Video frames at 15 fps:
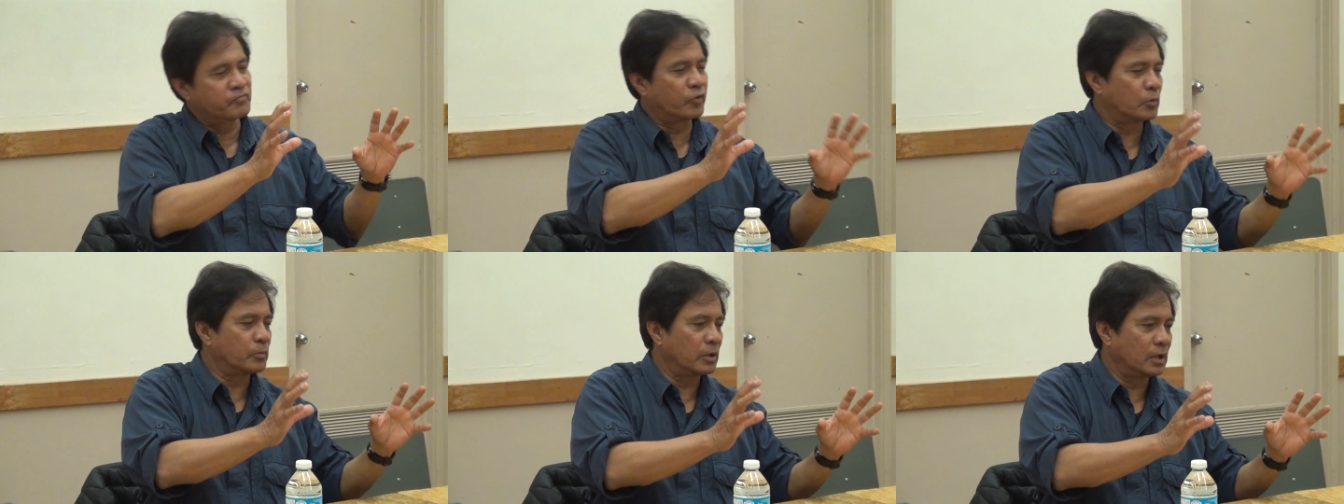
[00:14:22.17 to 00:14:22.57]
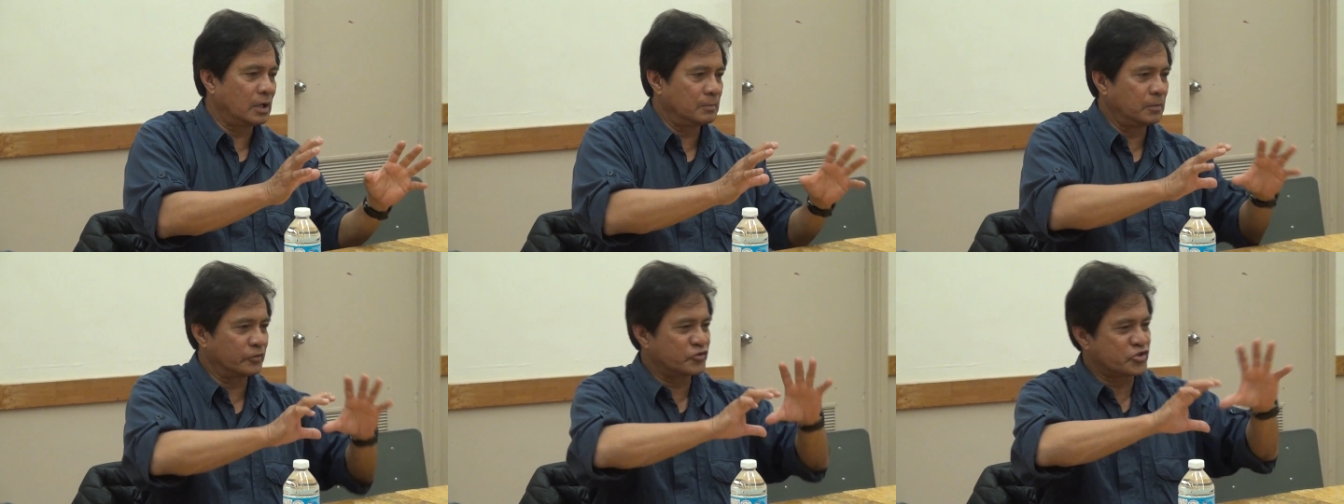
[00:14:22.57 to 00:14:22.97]

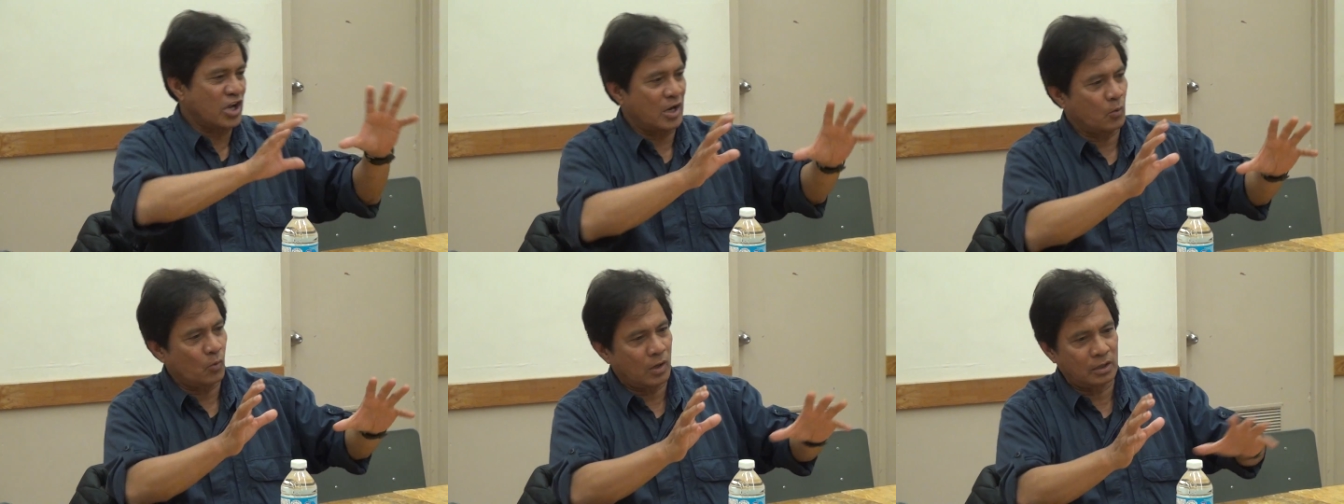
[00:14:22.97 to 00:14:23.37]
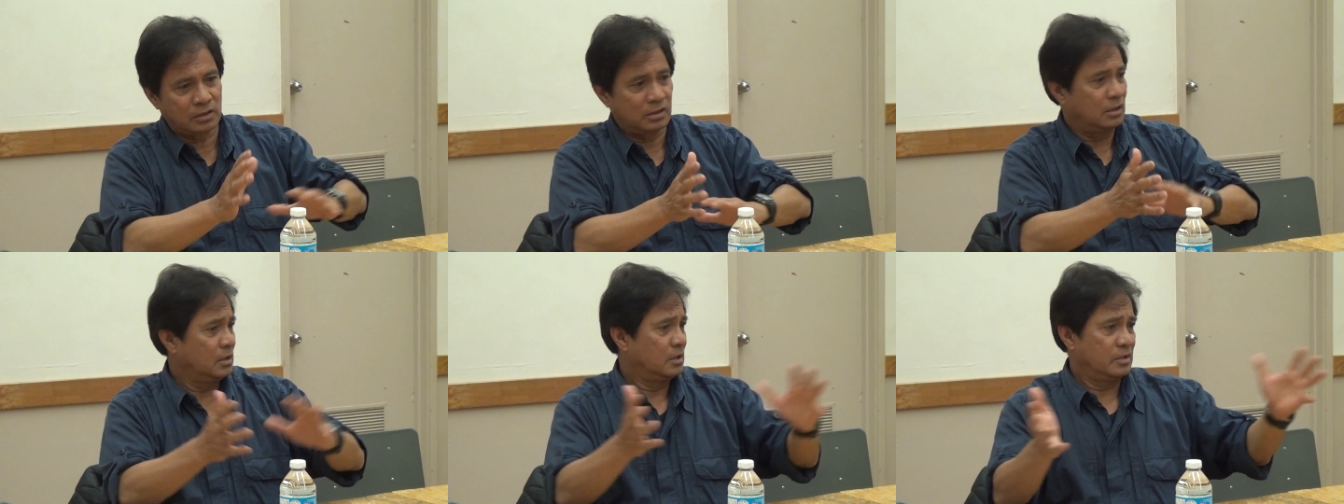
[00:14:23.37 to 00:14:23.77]
formula about
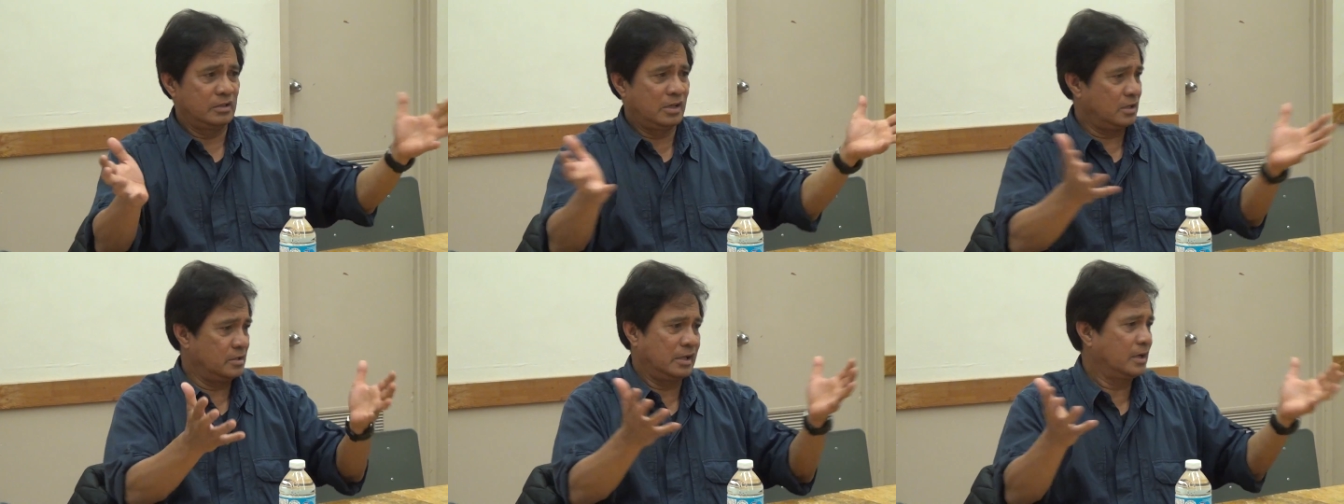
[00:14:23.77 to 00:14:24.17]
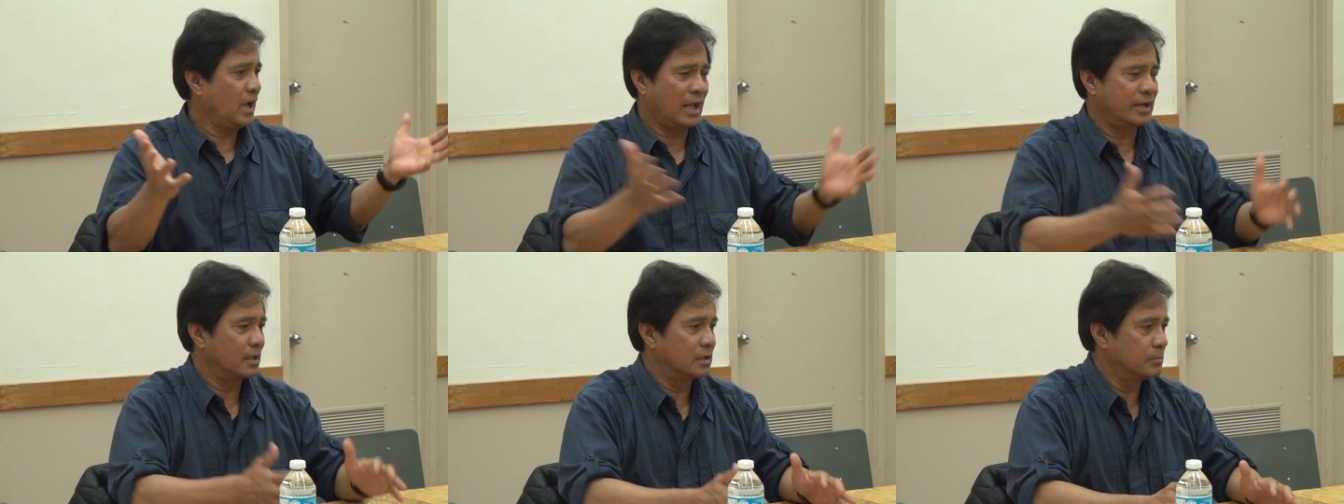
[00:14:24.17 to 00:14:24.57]
Taiwan. They, they
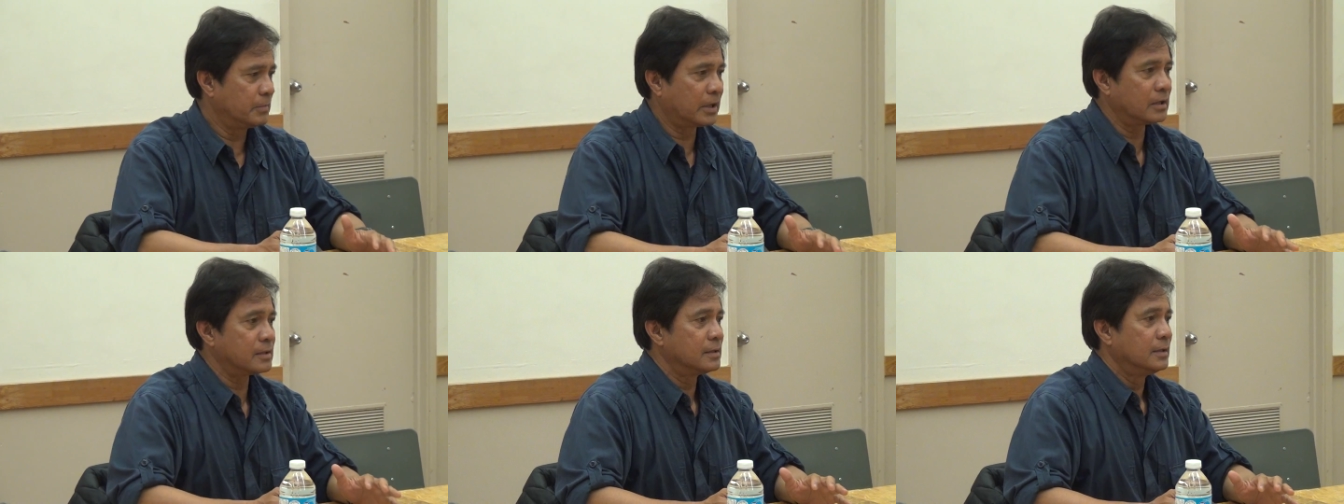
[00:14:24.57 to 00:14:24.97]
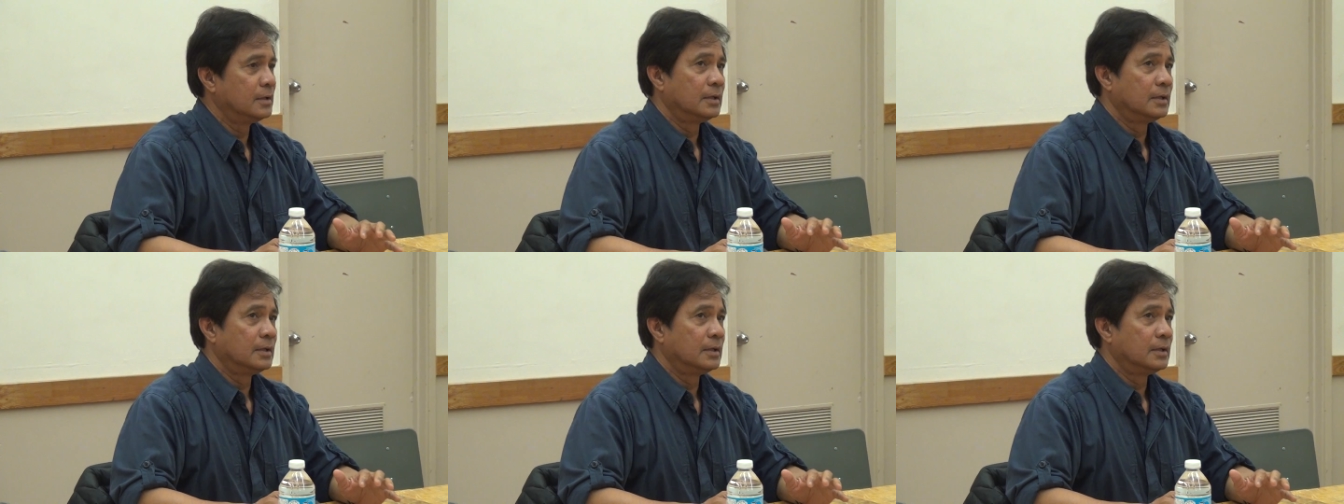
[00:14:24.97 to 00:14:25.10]
it because